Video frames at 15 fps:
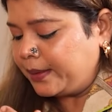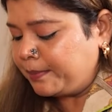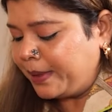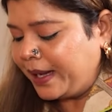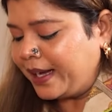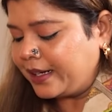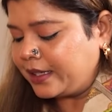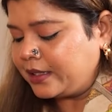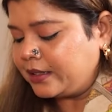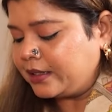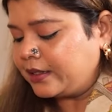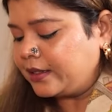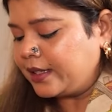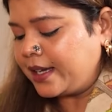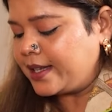impact
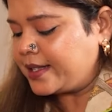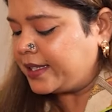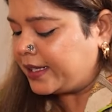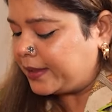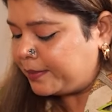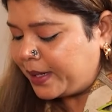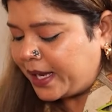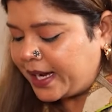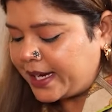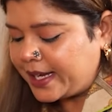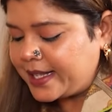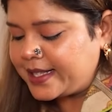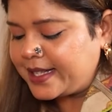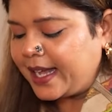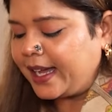AICD
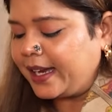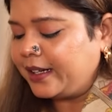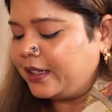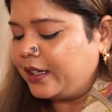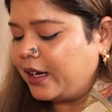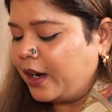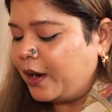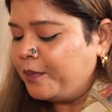compliance, and